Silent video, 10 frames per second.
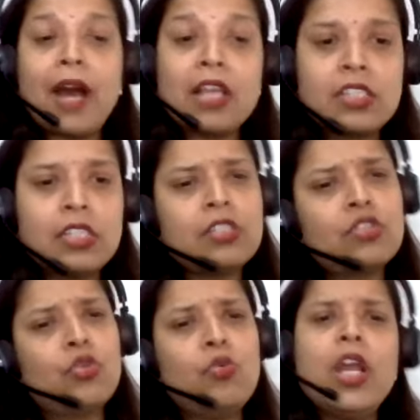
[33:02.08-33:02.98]
passes
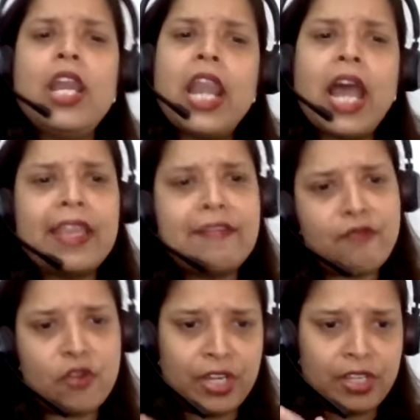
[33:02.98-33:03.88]
through a lime
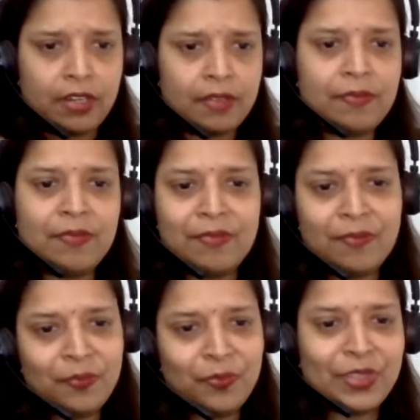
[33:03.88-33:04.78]
water.
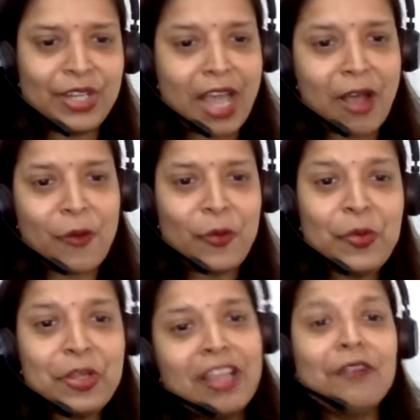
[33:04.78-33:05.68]
Now,
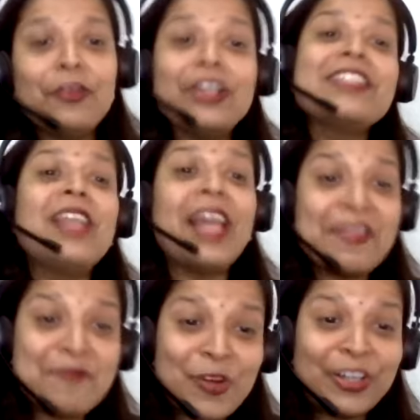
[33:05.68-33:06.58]
what is
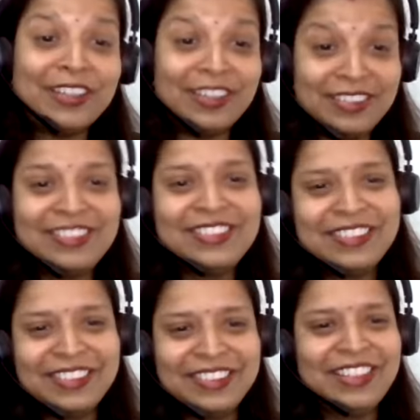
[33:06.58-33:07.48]
lime water?
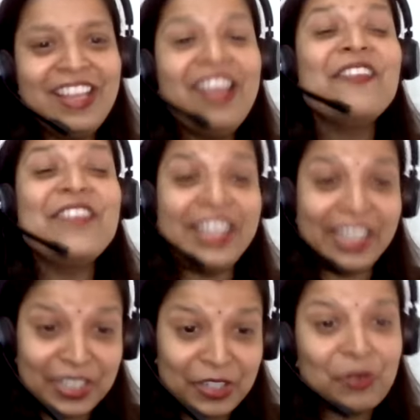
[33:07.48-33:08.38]
We
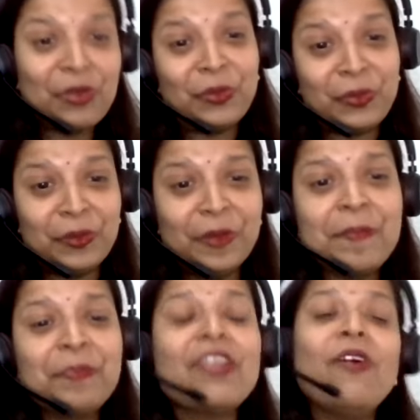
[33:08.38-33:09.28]
get to know
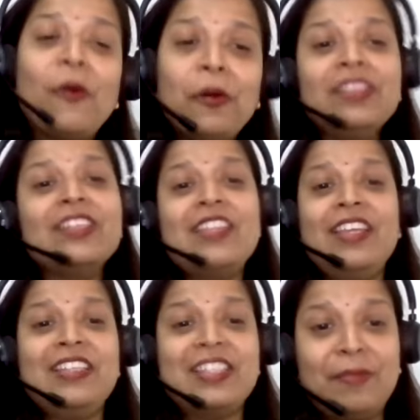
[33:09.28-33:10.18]
all the
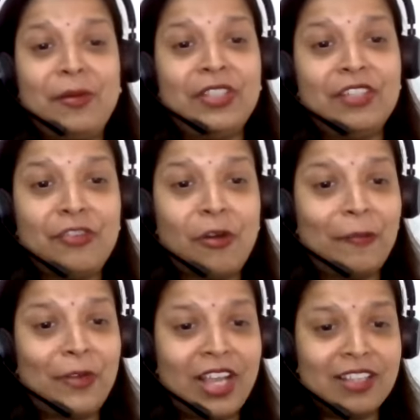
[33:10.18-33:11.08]
things about the
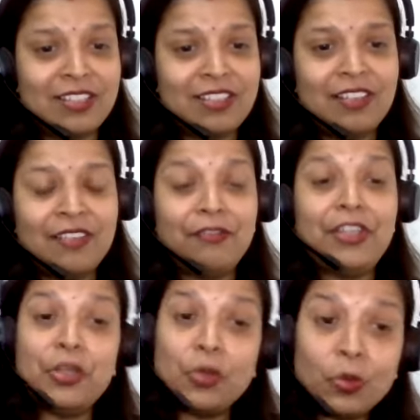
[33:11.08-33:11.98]
formulas.
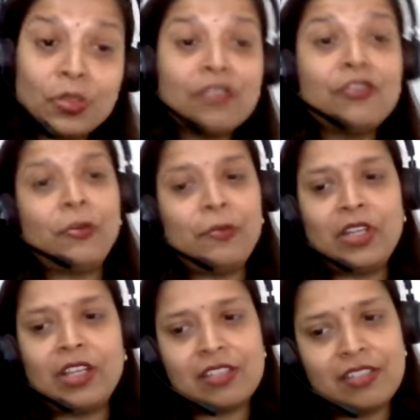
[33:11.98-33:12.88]
We know the
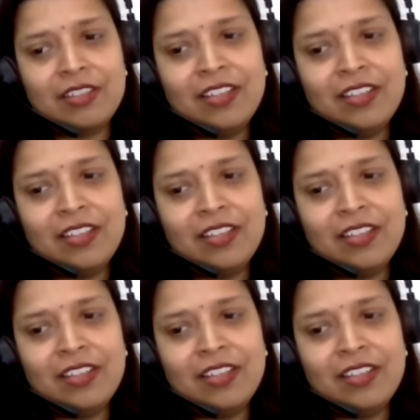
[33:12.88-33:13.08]
formulas